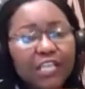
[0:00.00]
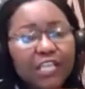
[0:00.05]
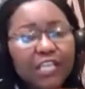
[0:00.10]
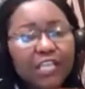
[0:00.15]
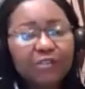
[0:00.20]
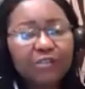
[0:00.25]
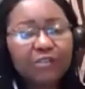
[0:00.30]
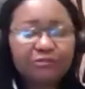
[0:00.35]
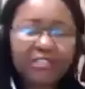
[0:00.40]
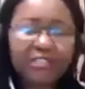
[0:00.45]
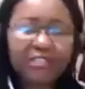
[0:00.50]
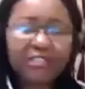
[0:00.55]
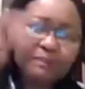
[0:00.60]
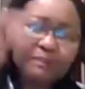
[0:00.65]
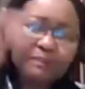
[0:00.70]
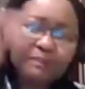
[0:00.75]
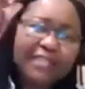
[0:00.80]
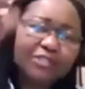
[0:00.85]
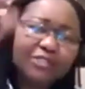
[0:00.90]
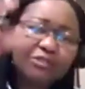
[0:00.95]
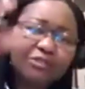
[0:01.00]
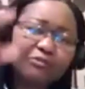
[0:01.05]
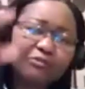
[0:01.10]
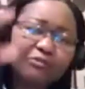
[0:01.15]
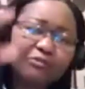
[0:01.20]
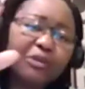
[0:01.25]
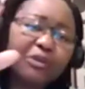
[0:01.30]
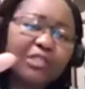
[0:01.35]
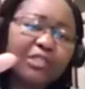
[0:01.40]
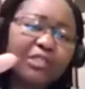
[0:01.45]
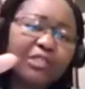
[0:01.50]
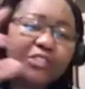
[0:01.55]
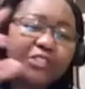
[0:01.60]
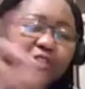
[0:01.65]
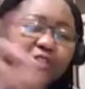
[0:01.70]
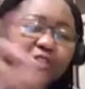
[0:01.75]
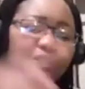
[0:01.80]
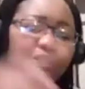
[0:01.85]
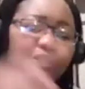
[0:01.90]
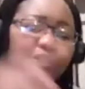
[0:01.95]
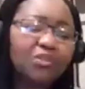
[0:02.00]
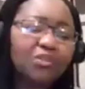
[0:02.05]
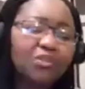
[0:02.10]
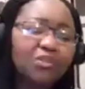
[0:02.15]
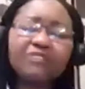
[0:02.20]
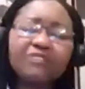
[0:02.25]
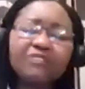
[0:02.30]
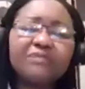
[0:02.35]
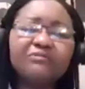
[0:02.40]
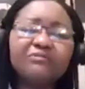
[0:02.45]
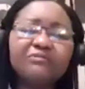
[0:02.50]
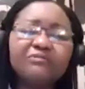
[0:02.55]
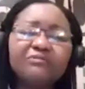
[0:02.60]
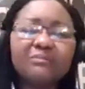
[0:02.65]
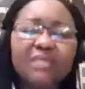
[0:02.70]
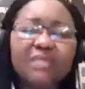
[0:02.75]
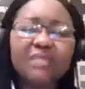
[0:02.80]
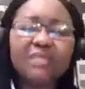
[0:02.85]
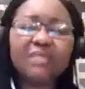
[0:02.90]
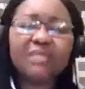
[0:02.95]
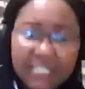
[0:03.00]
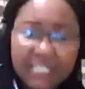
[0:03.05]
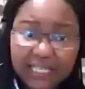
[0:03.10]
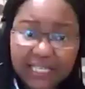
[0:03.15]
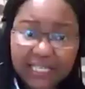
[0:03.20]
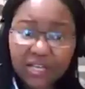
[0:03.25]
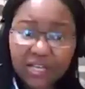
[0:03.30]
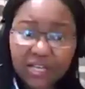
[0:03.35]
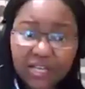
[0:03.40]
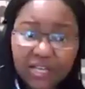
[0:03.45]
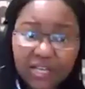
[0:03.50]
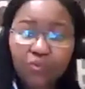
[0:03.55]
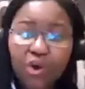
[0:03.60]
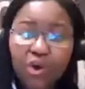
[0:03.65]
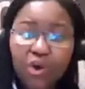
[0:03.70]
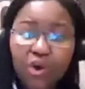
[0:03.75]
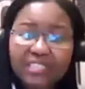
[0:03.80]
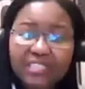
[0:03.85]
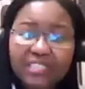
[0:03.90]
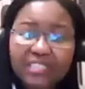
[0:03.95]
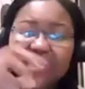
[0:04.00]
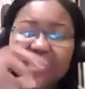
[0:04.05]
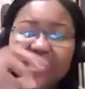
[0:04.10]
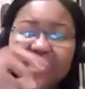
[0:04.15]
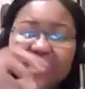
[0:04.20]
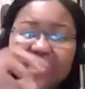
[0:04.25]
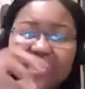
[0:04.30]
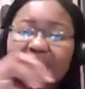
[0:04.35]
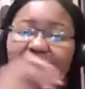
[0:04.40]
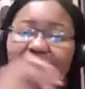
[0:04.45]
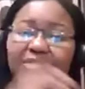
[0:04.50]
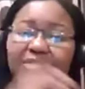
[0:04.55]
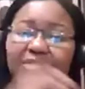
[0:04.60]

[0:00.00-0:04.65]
So the question is, if this part of your body does not need vitamin D,